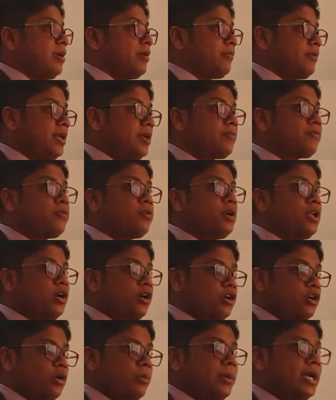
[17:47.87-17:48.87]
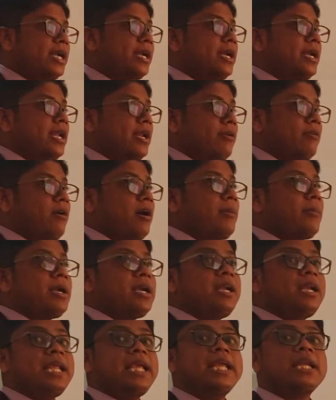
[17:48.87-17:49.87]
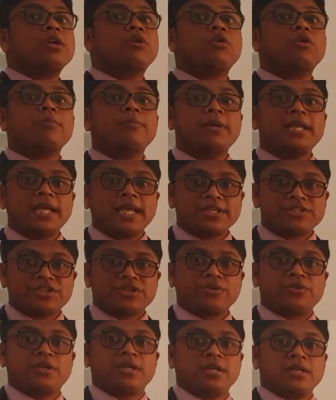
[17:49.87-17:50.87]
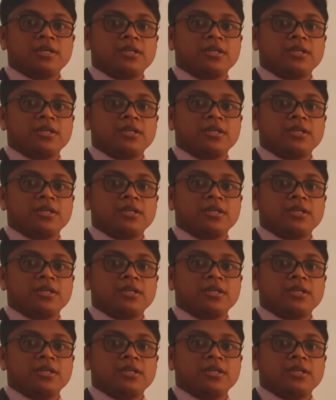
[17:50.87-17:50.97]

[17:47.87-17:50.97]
in fully automated environment, lean could be achieved,